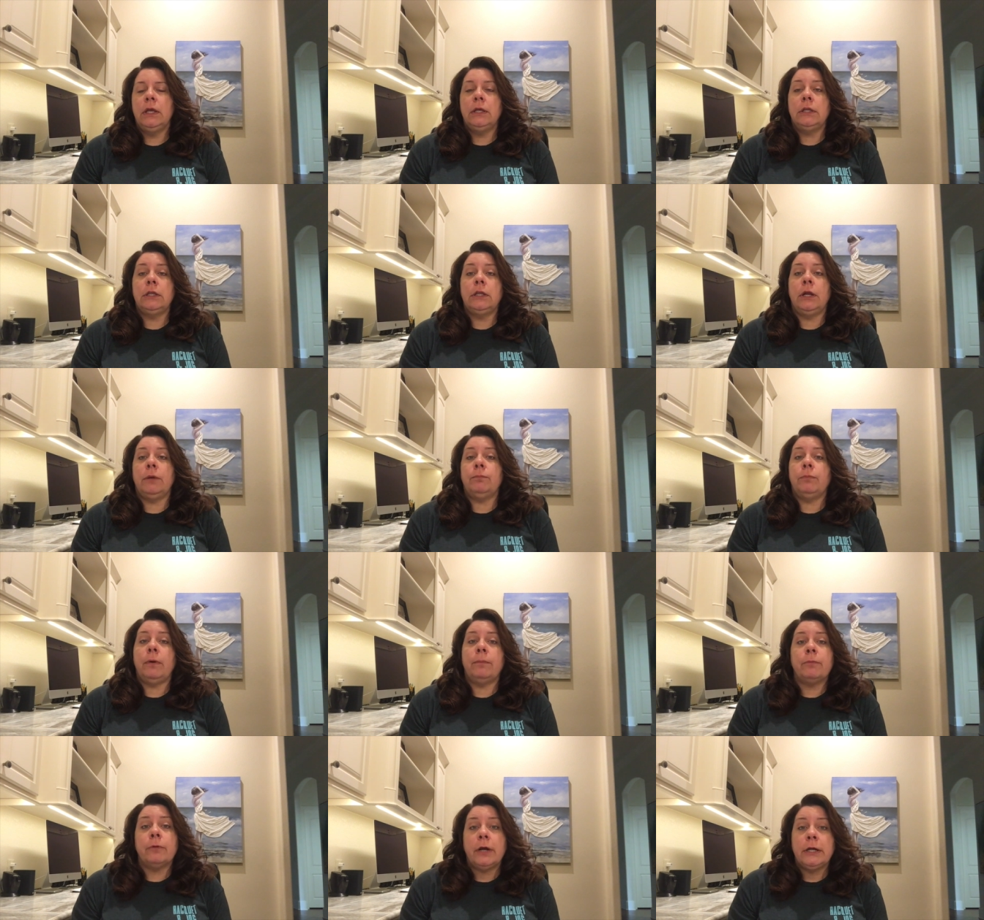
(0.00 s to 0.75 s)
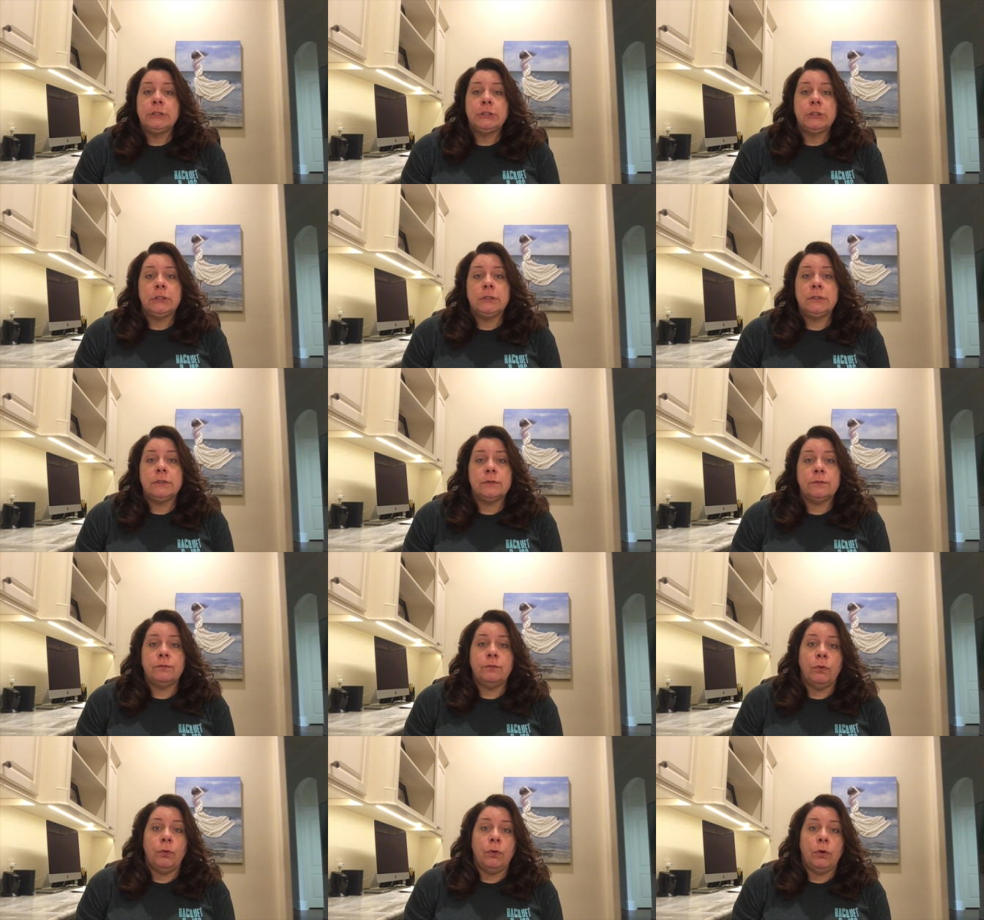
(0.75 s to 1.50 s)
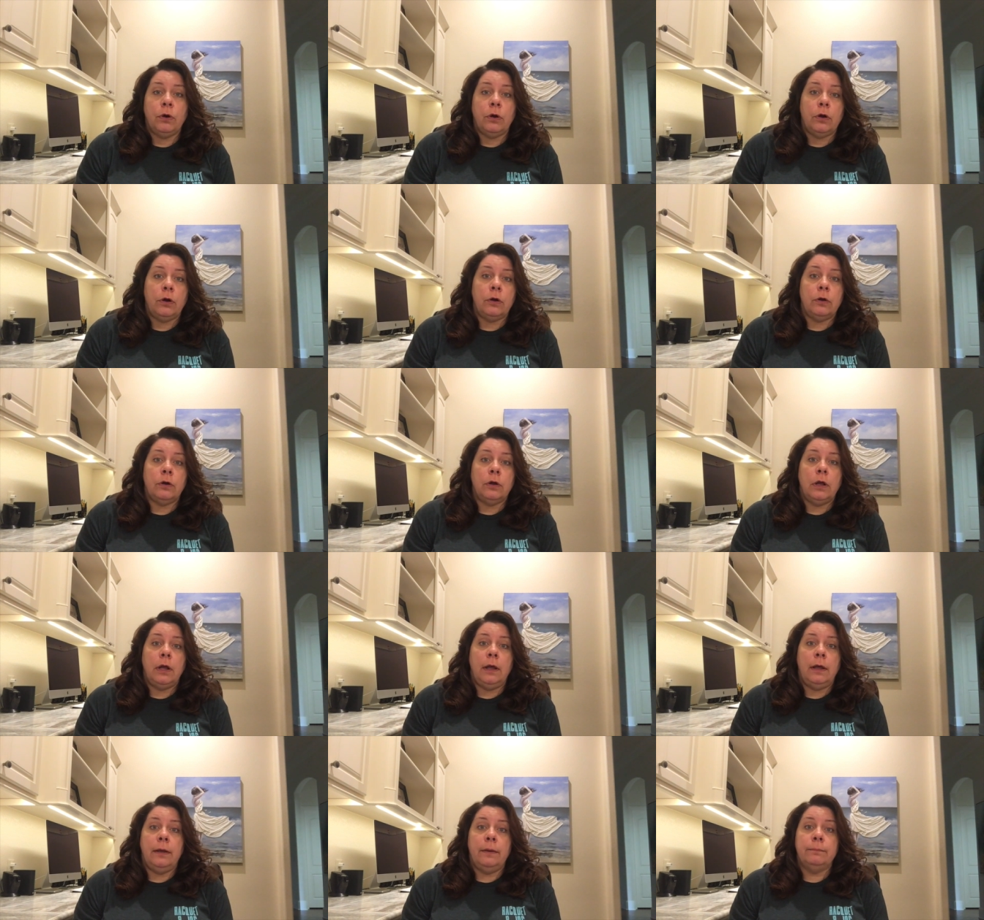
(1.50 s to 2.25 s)
you know, preparations for
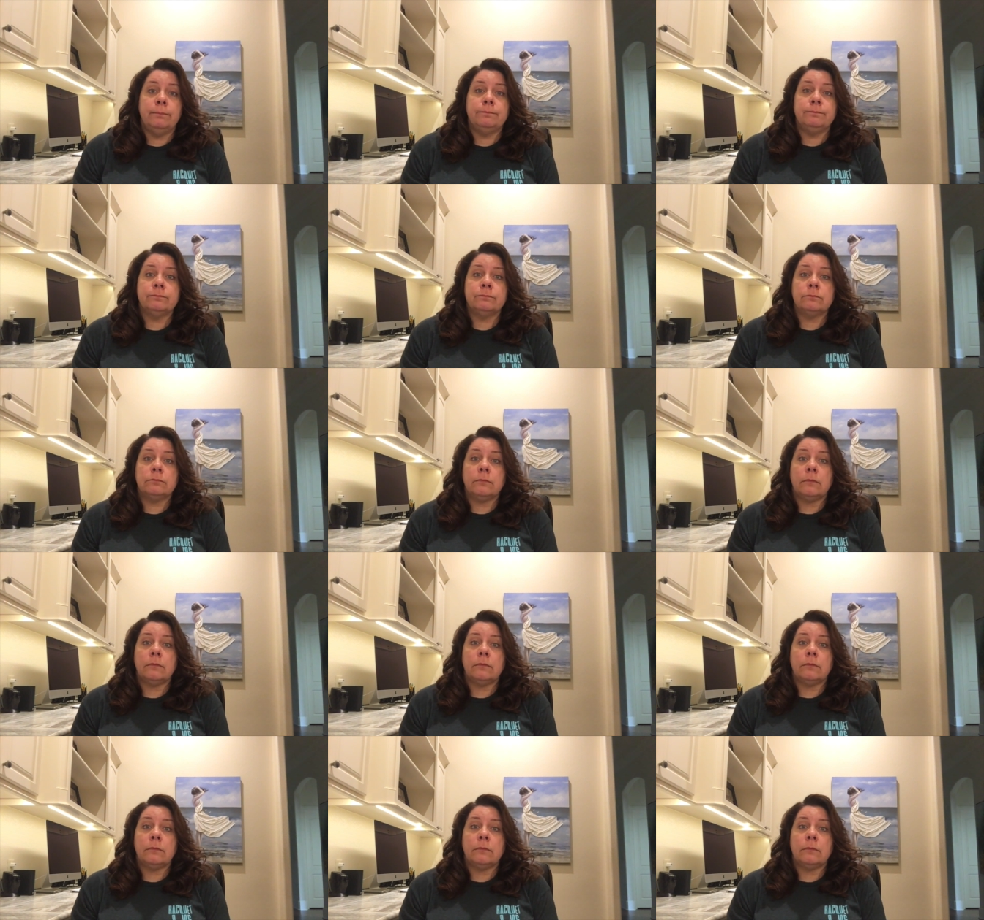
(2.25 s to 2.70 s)
um,